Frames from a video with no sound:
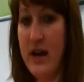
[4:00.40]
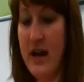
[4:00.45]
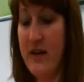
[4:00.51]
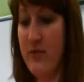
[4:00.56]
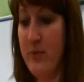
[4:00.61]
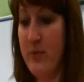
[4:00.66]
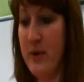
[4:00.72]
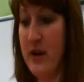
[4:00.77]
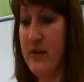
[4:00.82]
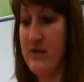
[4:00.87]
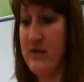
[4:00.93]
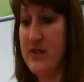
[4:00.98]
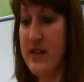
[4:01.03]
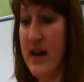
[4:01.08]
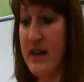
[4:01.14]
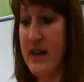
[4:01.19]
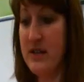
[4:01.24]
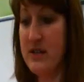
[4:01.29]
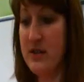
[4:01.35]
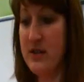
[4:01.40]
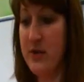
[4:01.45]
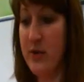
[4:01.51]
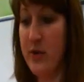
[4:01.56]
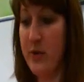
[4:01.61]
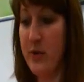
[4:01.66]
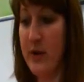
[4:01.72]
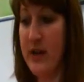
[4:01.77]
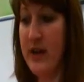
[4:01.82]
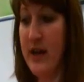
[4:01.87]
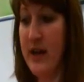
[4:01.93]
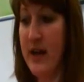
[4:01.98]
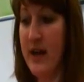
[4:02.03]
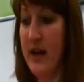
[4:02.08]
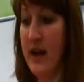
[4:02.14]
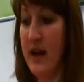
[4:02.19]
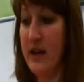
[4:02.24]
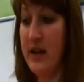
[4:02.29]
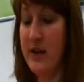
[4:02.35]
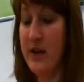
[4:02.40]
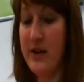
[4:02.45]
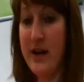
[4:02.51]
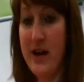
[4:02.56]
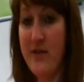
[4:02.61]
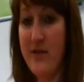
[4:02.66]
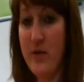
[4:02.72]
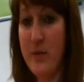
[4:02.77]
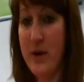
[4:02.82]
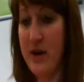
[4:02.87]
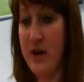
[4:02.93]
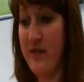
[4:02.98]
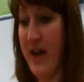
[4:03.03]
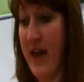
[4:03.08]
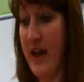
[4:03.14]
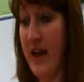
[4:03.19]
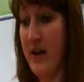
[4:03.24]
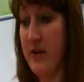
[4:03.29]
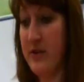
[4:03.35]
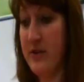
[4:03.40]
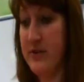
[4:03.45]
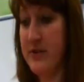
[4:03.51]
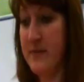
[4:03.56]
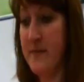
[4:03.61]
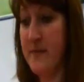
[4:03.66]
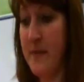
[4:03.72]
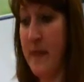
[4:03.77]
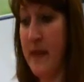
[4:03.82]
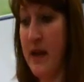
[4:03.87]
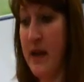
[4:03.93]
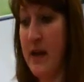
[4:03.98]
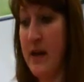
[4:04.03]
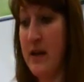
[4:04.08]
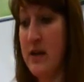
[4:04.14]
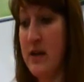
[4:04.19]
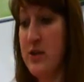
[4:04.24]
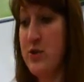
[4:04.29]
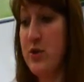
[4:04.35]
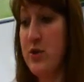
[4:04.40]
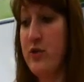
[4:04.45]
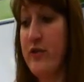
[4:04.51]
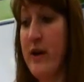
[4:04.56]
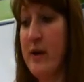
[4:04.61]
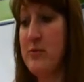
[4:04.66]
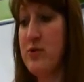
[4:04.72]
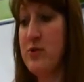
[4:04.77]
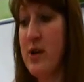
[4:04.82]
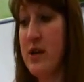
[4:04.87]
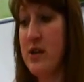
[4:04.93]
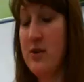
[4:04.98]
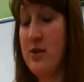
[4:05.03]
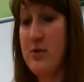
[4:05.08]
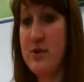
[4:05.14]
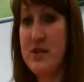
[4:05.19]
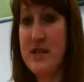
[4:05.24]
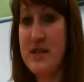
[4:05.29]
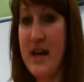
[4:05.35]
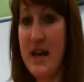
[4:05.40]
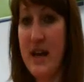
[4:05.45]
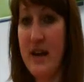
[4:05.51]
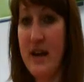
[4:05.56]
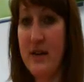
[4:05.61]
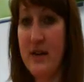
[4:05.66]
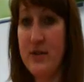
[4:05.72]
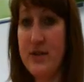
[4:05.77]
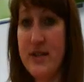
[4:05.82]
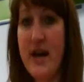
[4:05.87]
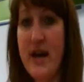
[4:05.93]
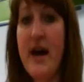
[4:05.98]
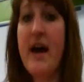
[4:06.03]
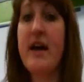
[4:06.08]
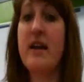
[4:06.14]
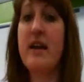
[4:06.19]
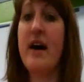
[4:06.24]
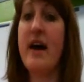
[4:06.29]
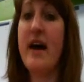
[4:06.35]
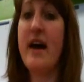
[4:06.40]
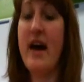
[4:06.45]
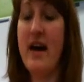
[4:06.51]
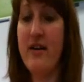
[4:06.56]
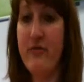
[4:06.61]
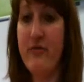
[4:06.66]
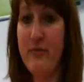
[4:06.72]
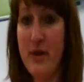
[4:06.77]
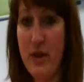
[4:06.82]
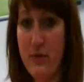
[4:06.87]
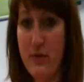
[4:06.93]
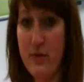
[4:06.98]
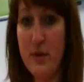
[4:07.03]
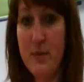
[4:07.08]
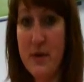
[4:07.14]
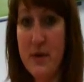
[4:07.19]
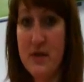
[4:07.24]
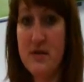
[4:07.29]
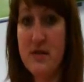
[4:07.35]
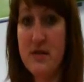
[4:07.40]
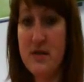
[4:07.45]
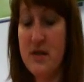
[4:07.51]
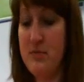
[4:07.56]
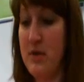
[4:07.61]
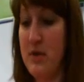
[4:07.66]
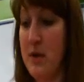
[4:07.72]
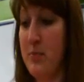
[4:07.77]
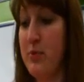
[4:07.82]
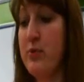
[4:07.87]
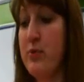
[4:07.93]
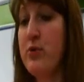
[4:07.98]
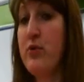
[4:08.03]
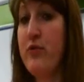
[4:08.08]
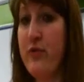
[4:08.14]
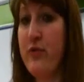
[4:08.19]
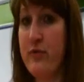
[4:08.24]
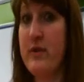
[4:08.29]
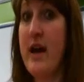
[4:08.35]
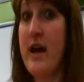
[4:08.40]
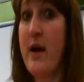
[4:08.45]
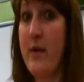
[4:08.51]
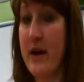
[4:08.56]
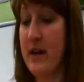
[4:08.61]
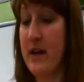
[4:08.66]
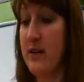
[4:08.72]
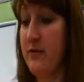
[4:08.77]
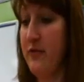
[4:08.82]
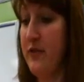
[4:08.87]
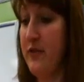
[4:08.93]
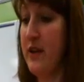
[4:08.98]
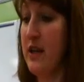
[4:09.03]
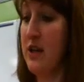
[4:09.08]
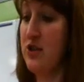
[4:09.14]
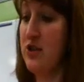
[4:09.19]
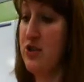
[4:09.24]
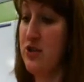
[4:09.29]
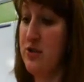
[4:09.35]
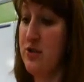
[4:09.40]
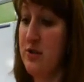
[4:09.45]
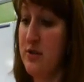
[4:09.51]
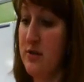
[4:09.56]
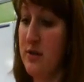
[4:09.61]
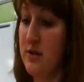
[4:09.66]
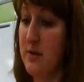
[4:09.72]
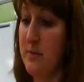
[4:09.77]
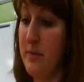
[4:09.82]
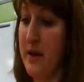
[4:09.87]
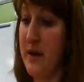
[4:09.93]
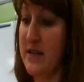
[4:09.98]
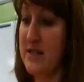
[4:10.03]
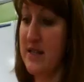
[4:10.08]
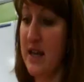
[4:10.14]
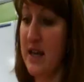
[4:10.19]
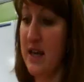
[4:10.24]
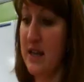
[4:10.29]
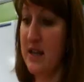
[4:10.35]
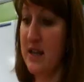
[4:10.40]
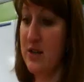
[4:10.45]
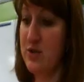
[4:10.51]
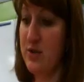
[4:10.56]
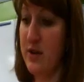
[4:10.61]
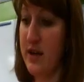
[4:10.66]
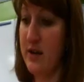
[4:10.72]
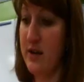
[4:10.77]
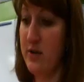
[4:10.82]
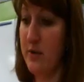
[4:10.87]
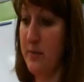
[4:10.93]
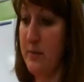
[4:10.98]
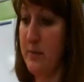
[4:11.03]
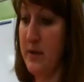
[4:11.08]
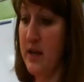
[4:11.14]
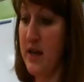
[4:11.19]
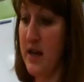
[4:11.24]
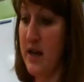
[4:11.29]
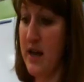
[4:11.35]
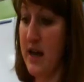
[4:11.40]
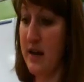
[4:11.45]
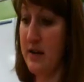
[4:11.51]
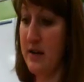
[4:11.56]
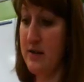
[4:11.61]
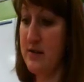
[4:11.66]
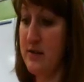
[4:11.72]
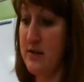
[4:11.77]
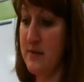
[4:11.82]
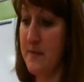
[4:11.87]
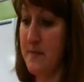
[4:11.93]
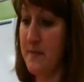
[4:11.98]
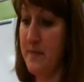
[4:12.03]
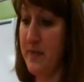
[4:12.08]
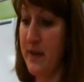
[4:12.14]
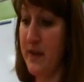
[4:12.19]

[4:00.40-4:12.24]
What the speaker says: I have a pair of sides congruent, and here I have a pair of angles. So if I'm trying to use side, angle, side, I have my 3 pieces in my proof. Now I can finish by saying that triangle BNX